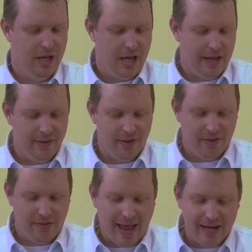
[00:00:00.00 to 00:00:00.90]
And
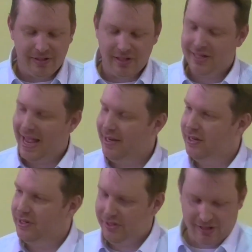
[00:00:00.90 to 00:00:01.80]
that is the
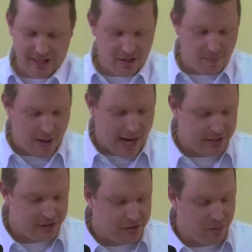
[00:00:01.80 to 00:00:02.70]
tenderness and
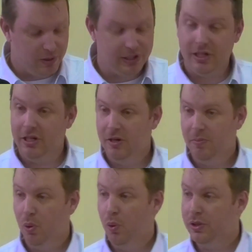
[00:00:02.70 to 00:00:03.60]
compassion to which
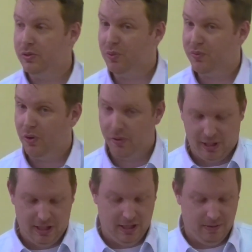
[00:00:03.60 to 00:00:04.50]
Paul is
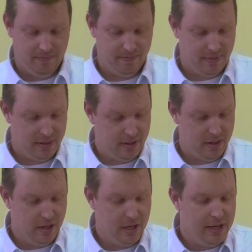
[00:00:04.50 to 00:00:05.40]
referring here.
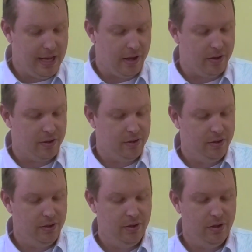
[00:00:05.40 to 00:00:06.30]
Now,
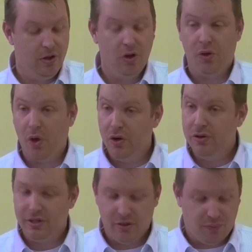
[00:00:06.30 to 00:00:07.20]

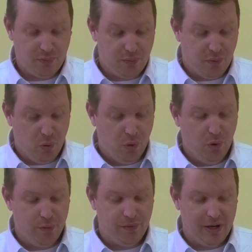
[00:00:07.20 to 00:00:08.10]
those are the
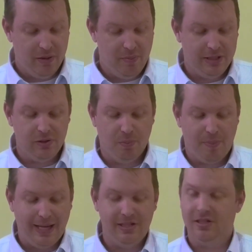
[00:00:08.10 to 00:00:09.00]
four fundamental
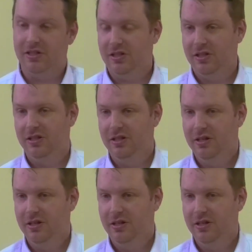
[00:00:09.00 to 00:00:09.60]
basis